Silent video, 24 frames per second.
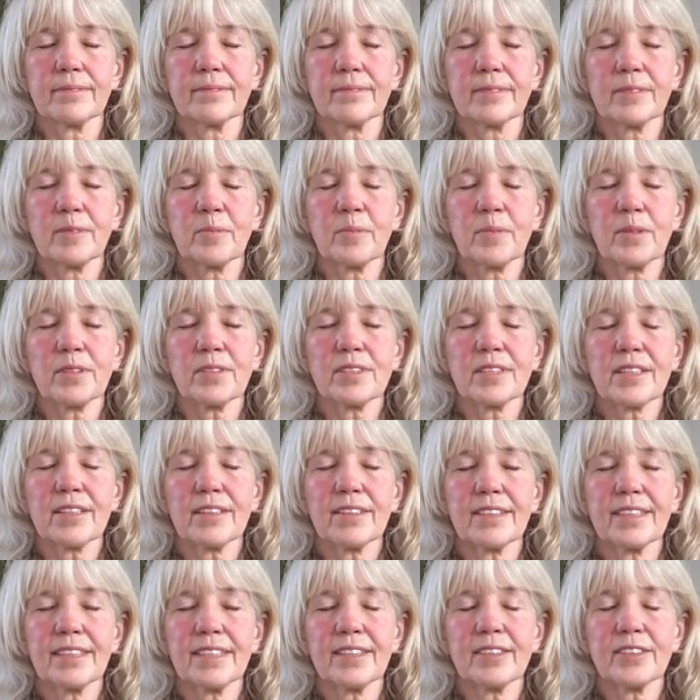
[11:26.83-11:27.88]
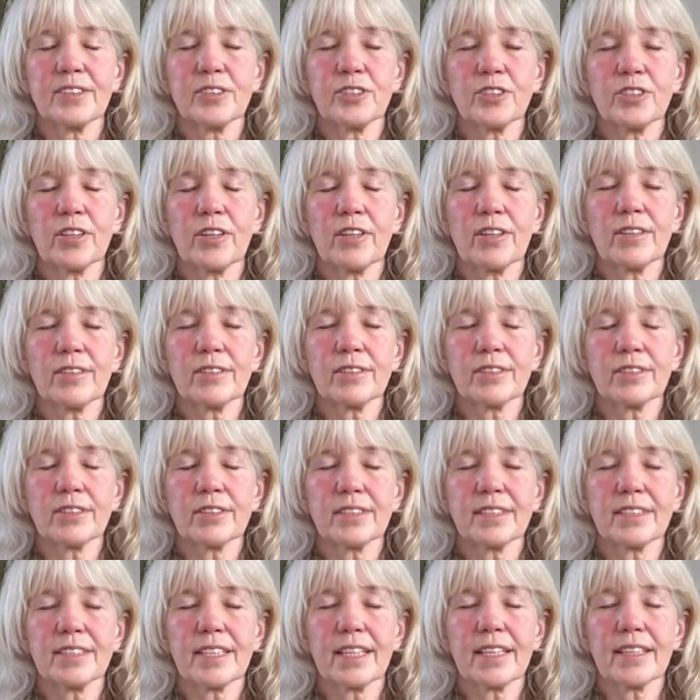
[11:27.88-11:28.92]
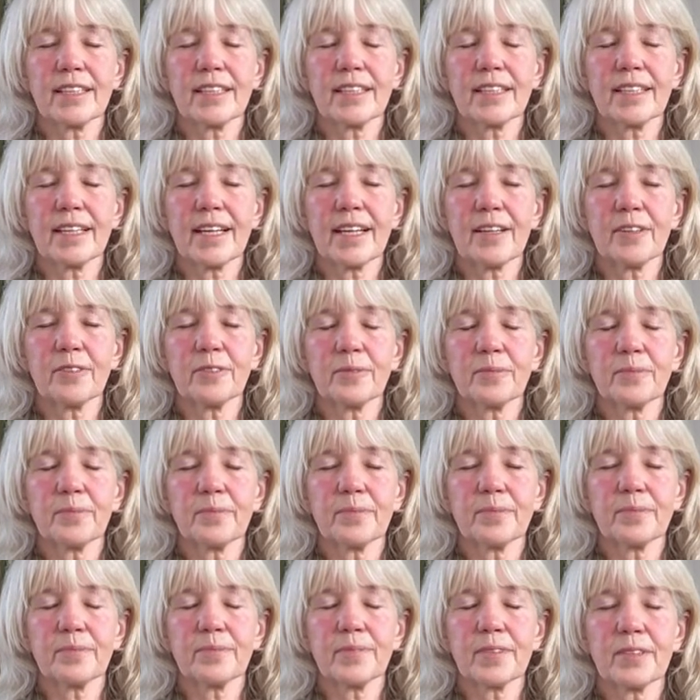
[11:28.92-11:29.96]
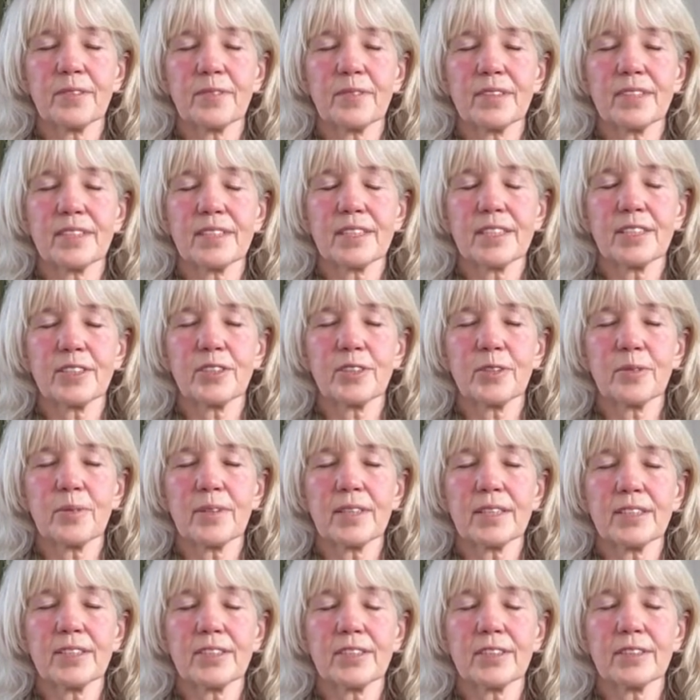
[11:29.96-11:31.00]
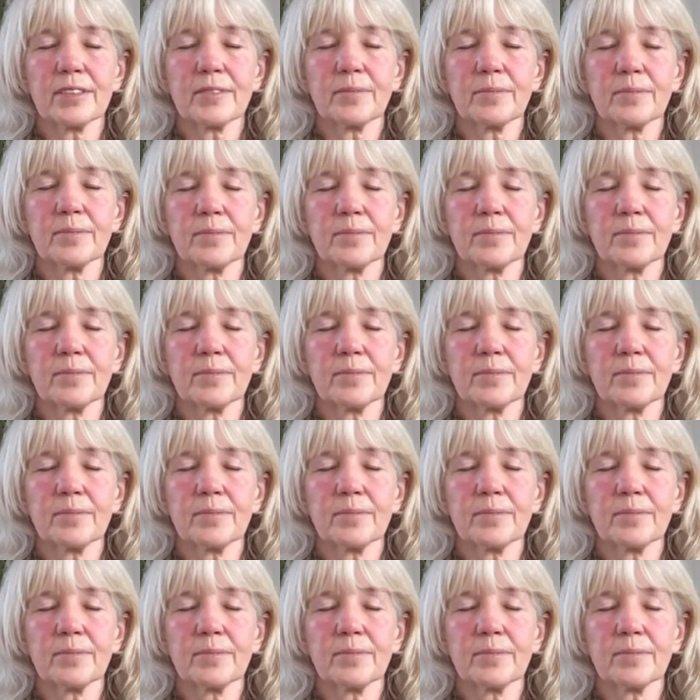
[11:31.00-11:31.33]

And most likely the charge is taken out of the situation.